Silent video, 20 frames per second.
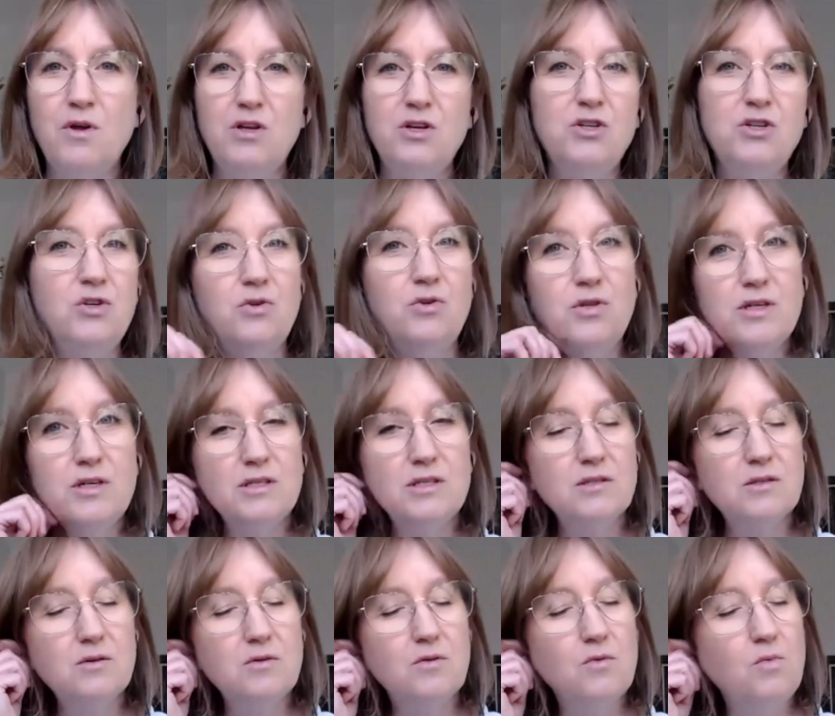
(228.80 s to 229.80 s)
you to do
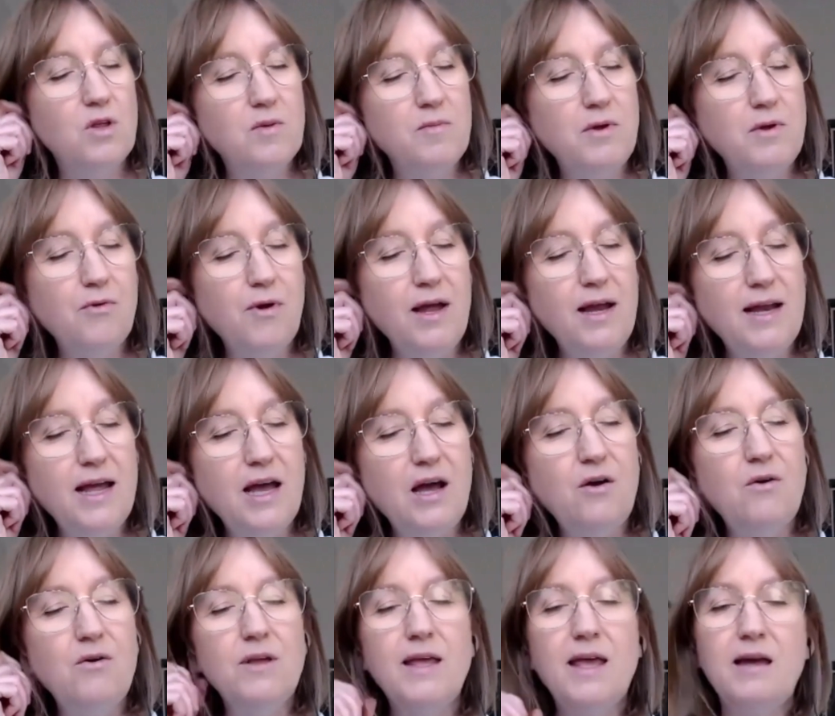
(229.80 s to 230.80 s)
this with me right
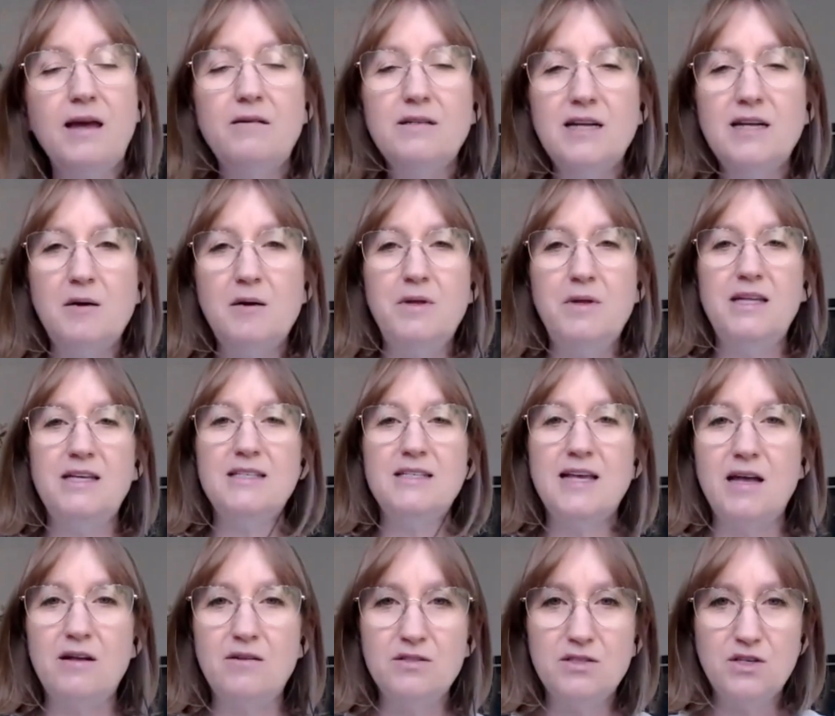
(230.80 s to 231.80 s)
now. Count how many
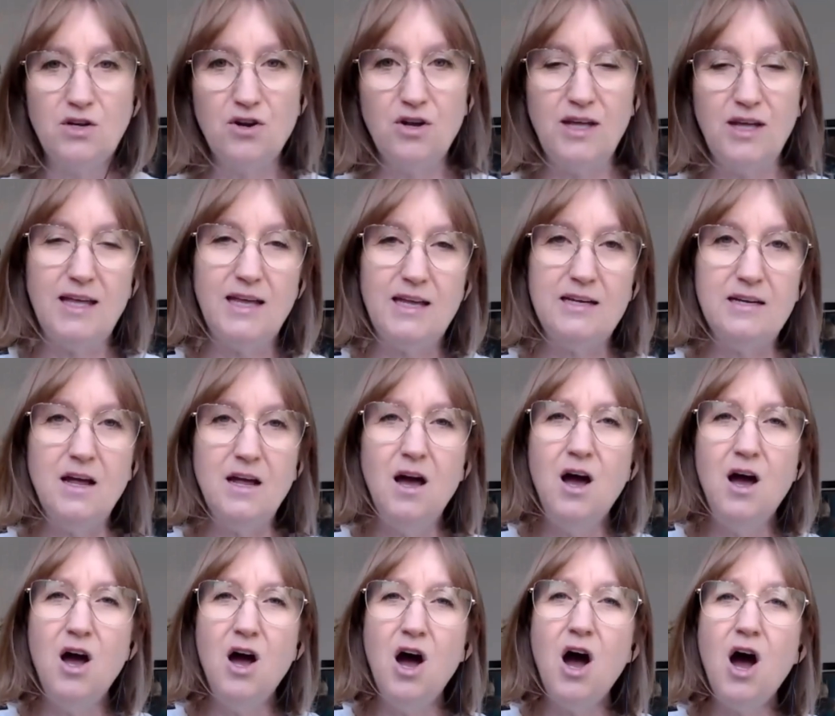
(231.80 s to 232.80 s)
sounds are in
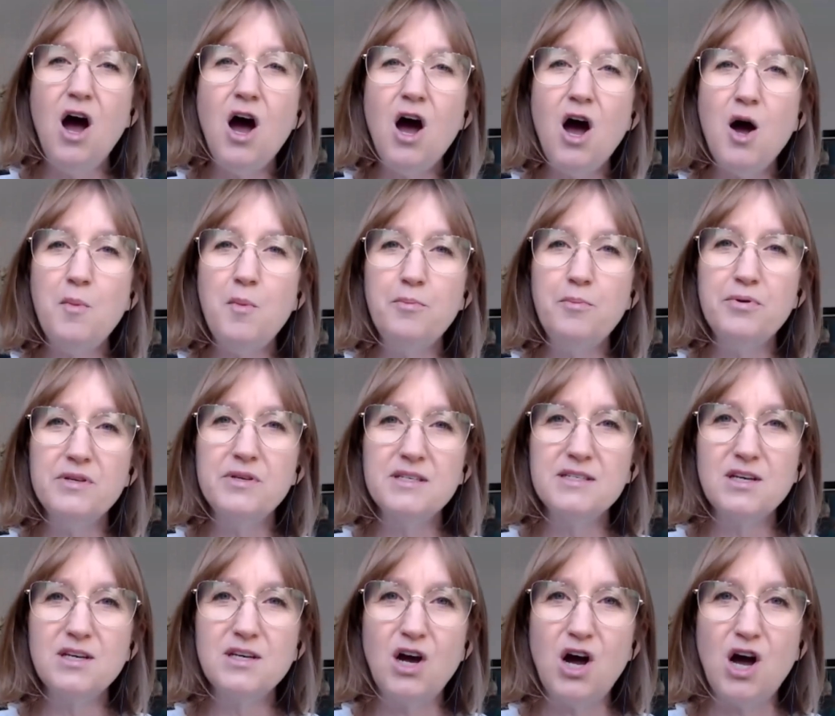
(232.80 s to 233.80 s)

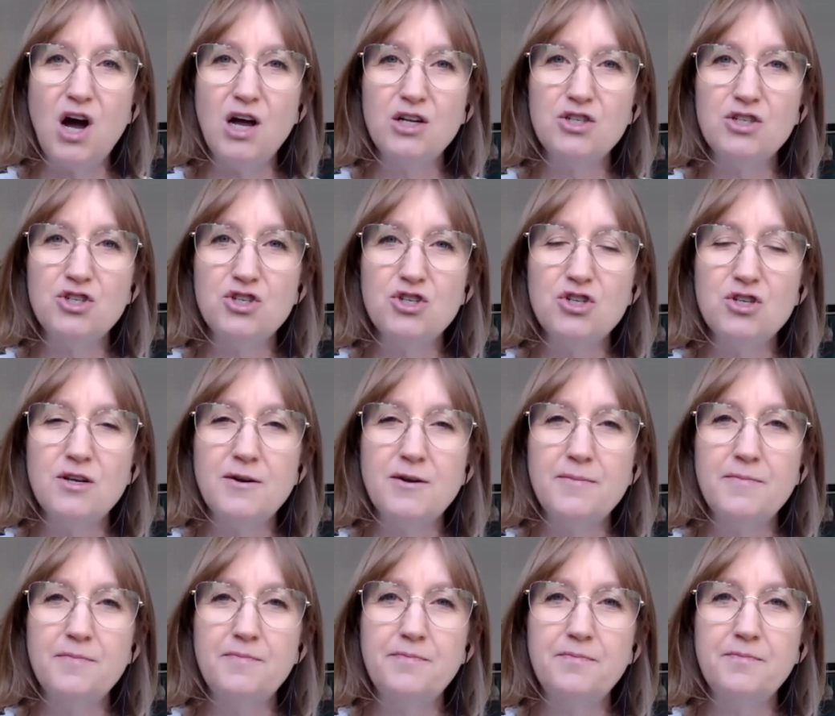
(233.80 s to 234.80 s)
hopscotch.
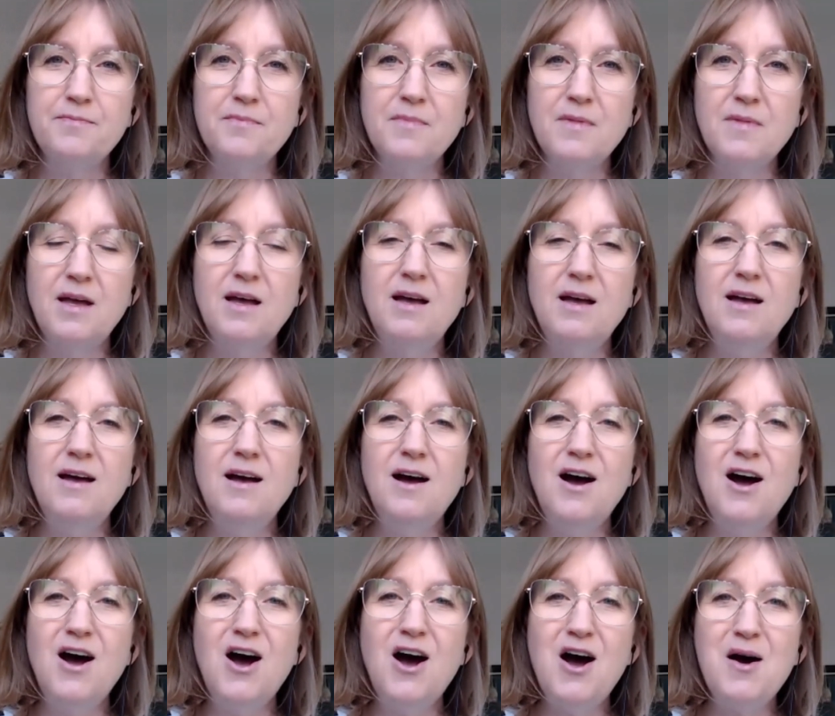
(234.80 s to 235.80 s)

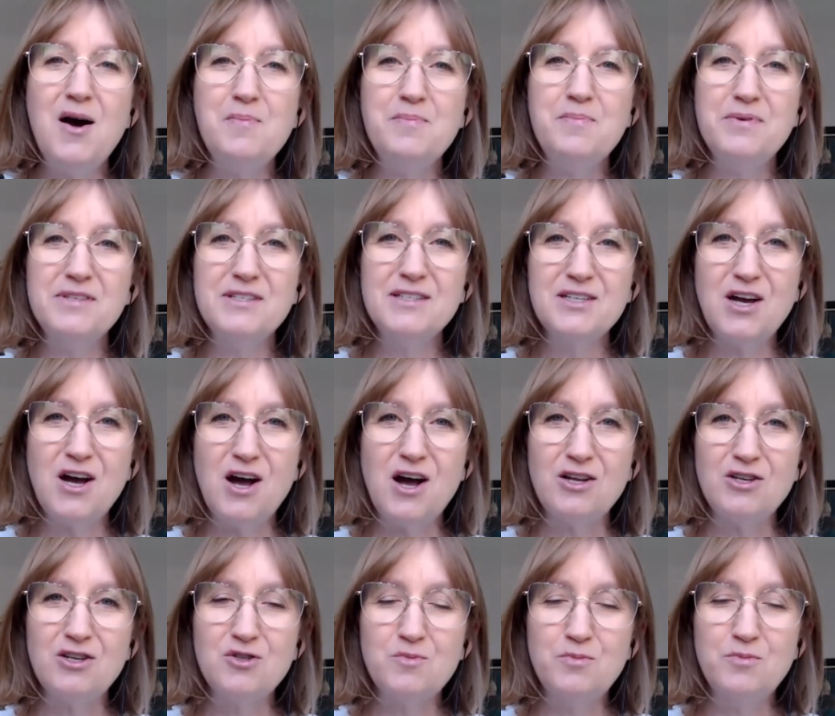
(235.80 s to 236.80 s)

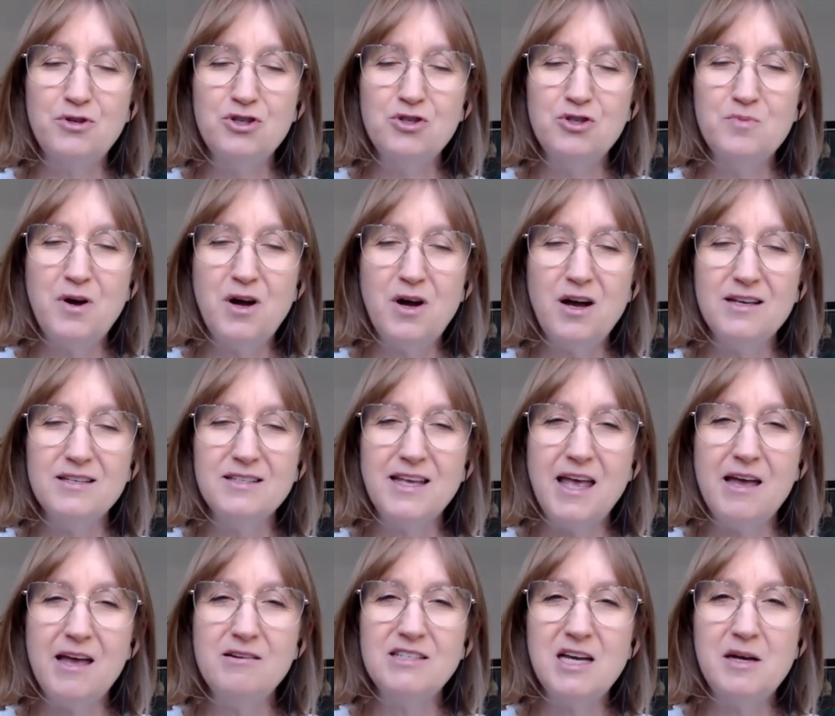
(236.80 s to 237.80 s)
Hopscotch. Push pause,
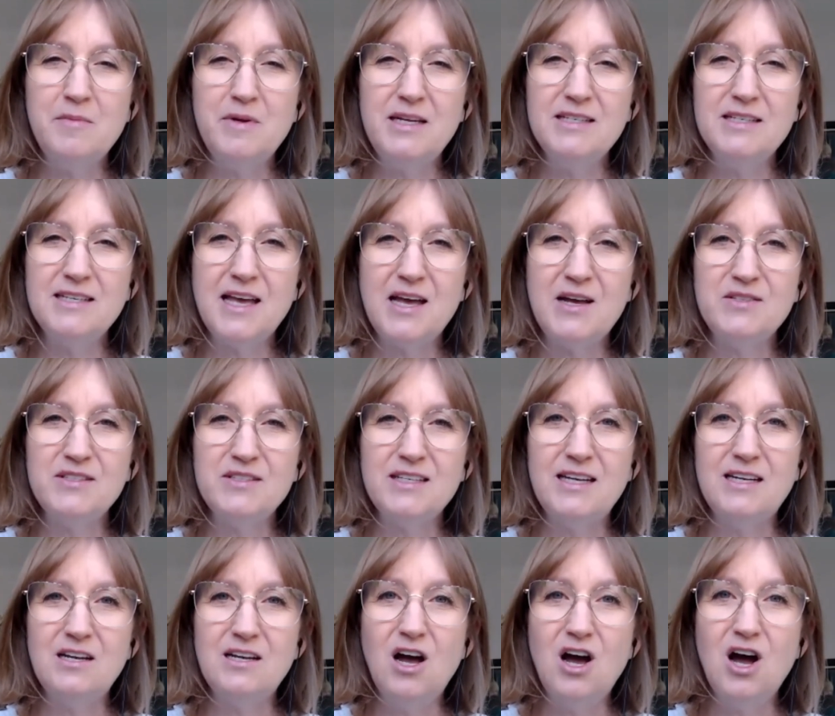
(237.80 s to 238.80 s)
count how many sounds in